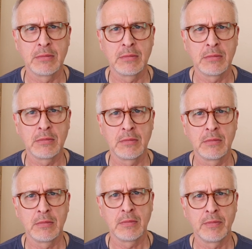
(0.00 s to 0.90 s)

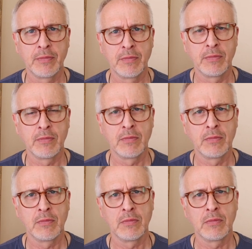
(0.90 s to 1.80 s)

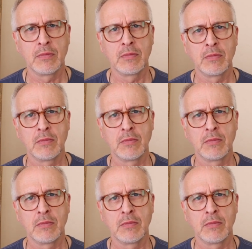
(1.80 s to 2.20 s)
(no one is talking)